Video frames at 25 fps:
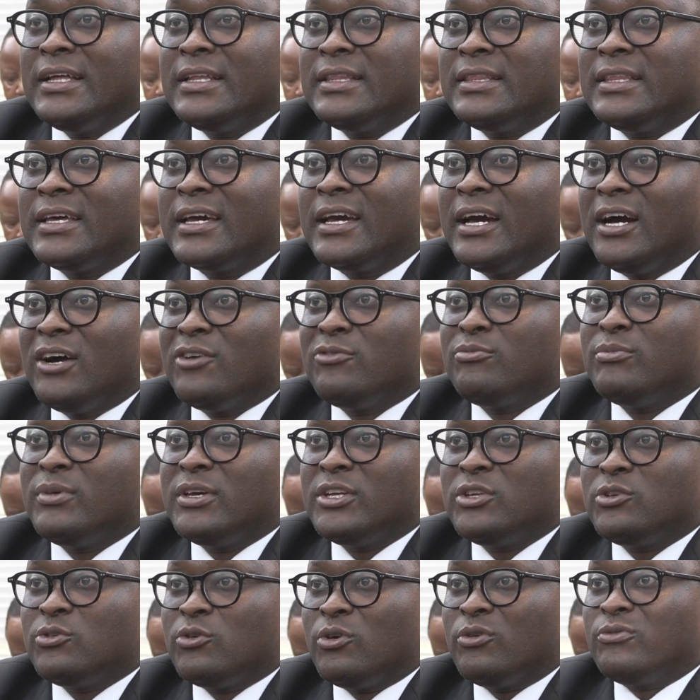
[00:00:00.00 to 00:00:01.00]
The
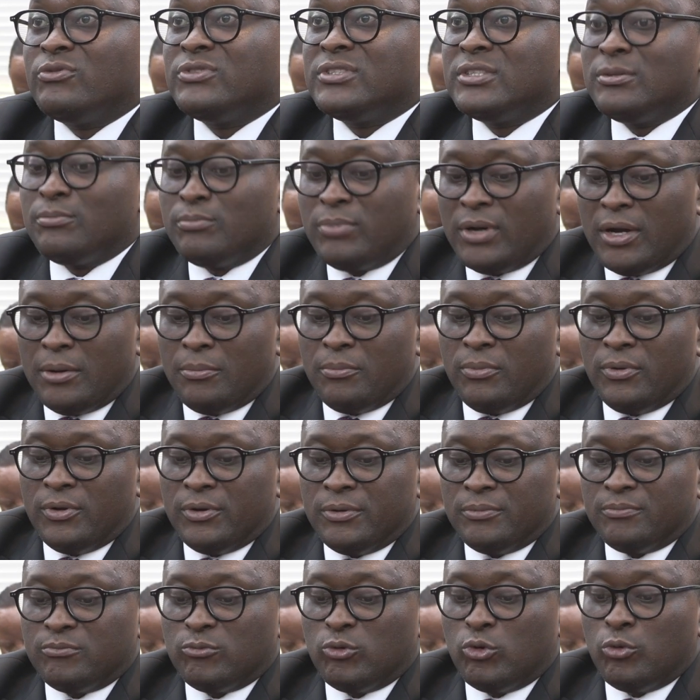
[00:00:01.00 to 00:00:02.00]
government of Zimbabwe
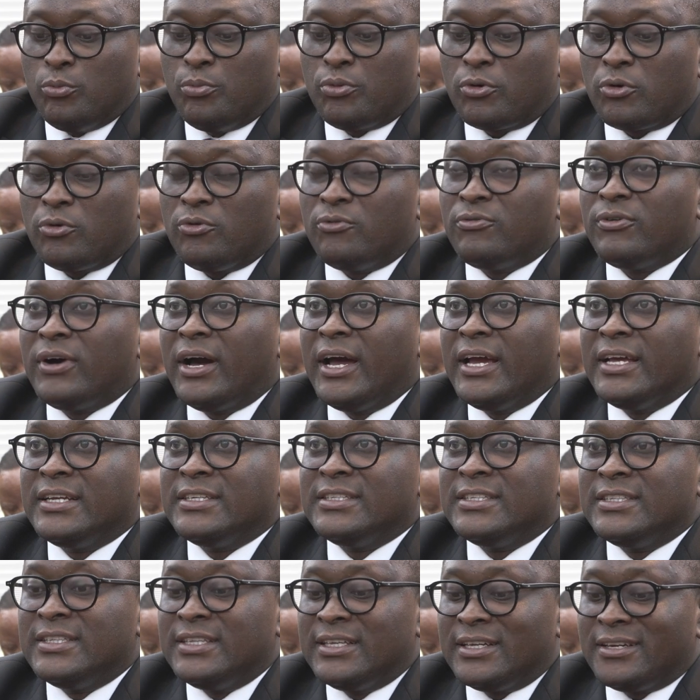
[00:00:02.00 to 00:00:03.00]
will
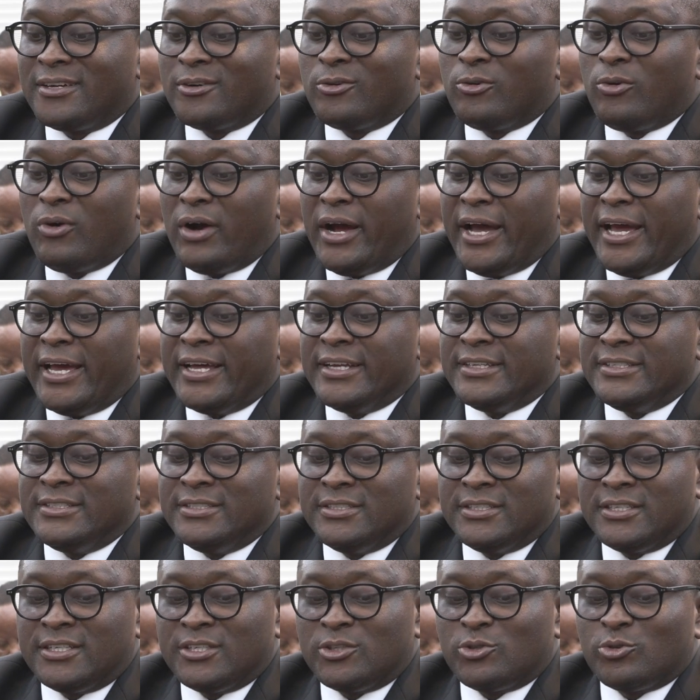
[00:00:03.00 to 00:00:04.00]
provide the required
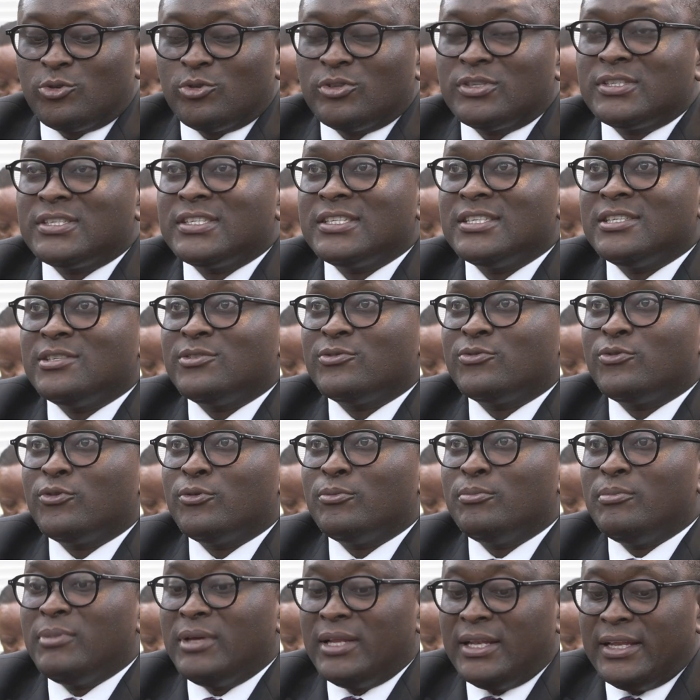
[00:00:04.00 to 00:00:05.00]
resources for
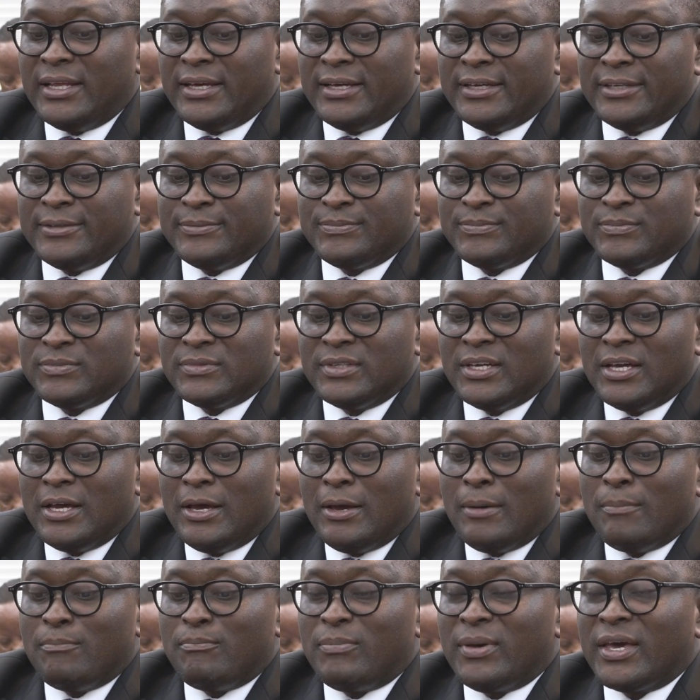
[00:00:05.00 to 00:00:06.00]
milling,
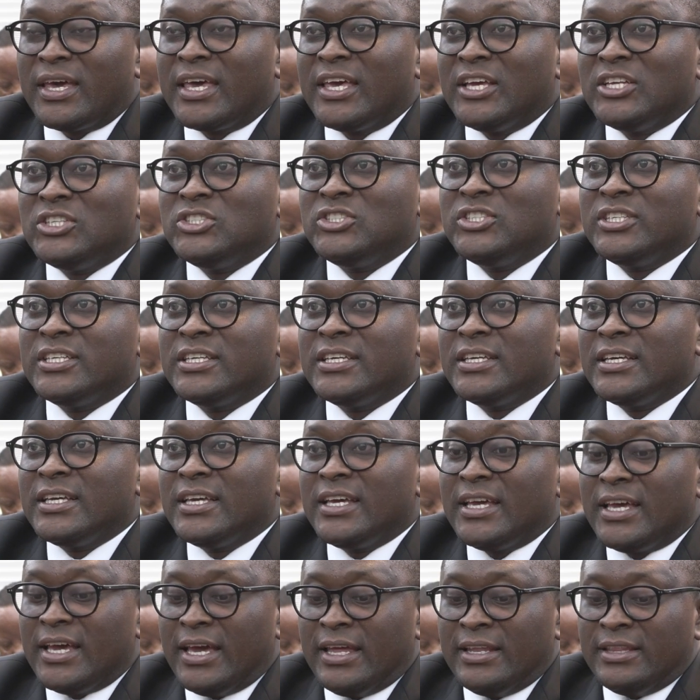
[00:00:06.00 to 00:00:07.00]
packaging,
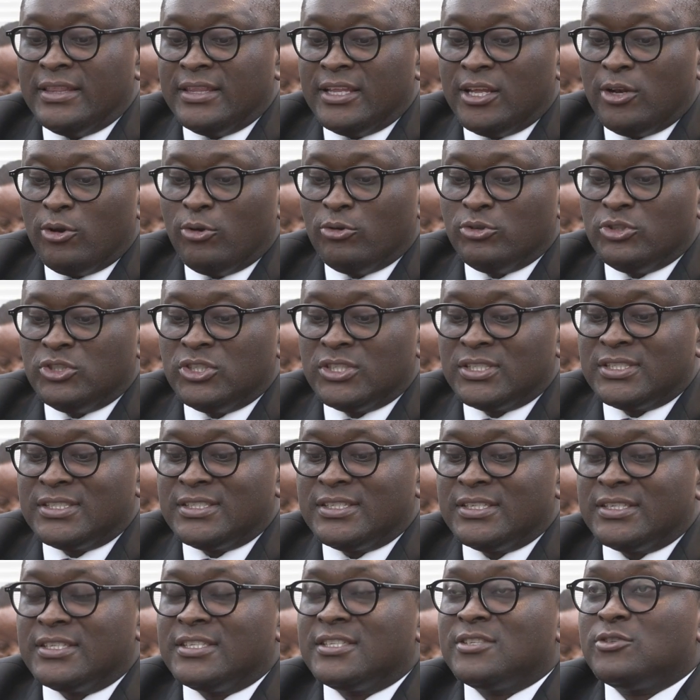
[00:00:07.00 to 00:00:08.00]
and the
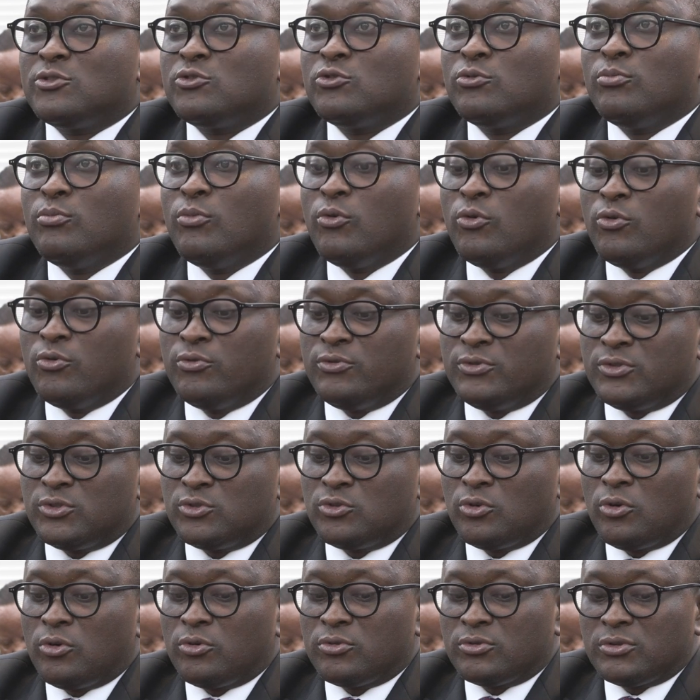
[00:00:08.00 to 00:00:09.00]
logistics to move
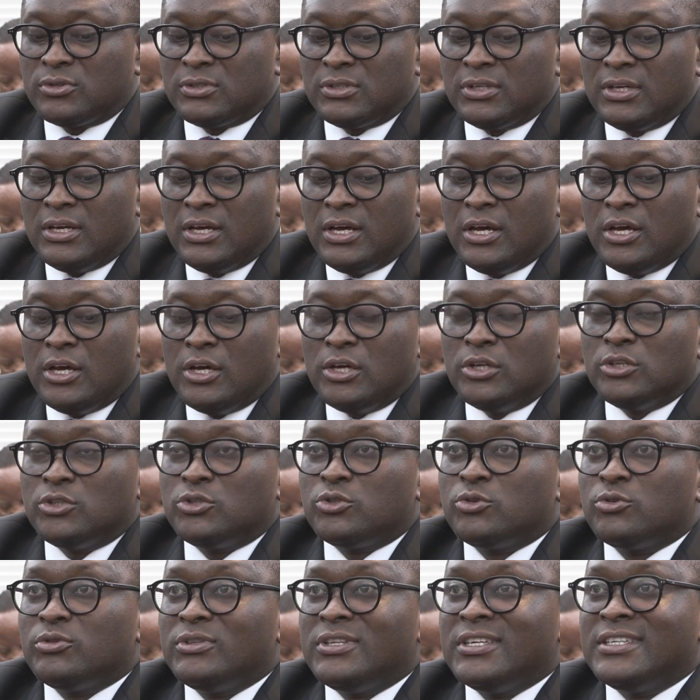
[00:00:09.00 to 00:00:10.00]
stocks
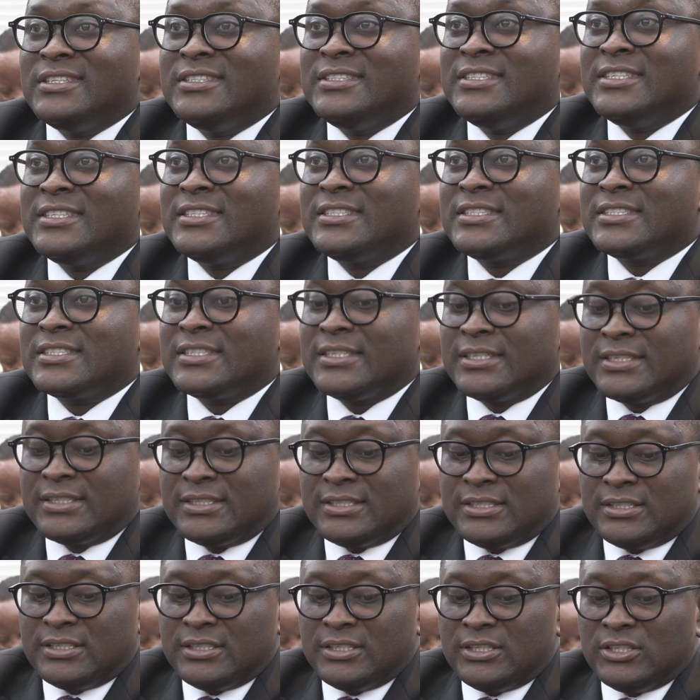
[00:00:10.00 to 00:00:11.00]
to the
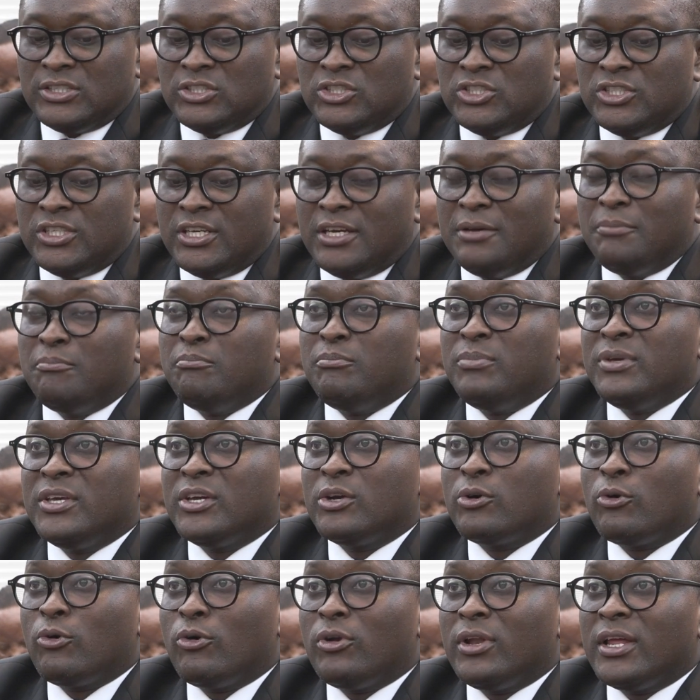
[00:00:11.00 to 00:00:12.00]
district GMB
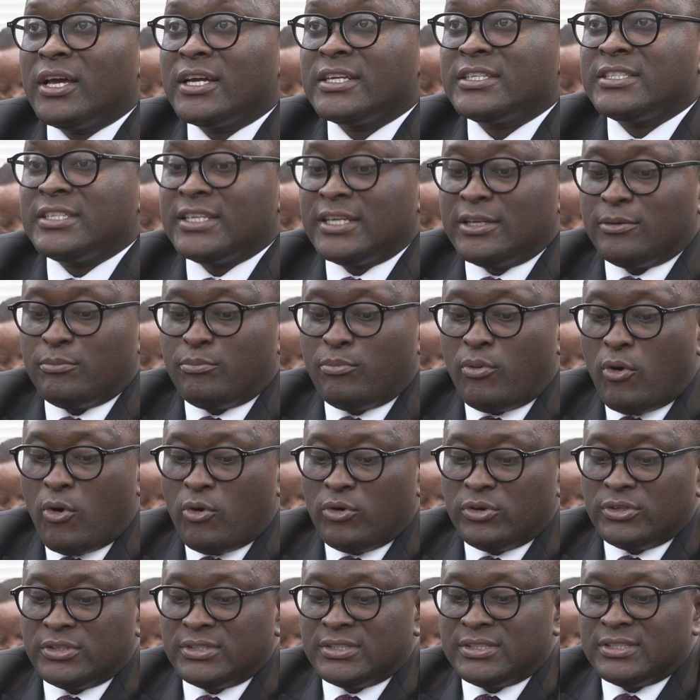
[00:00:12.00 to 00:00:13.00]
collection
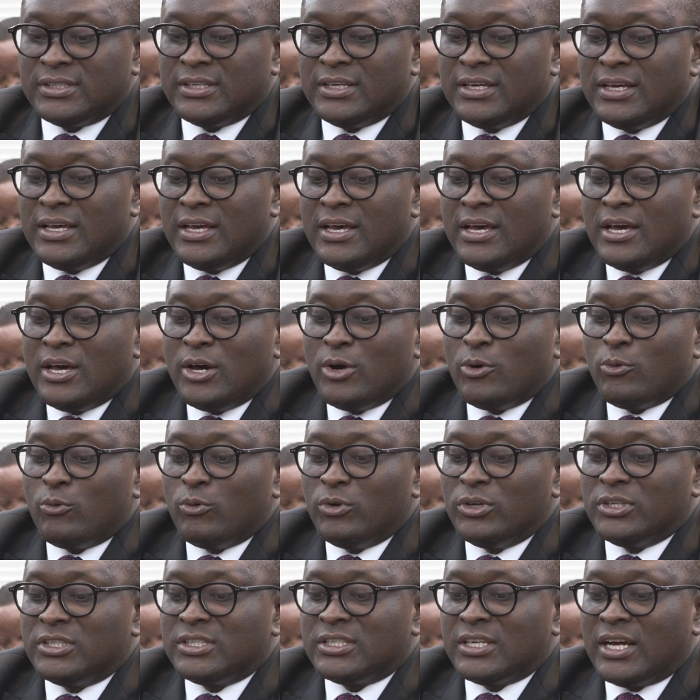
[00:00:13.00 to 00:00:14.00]
points,
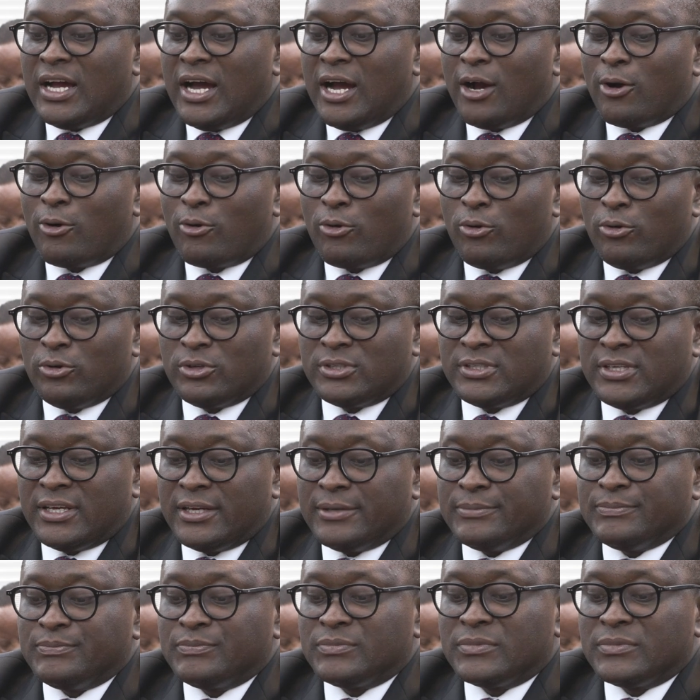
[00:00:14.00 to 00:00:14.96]
which are closer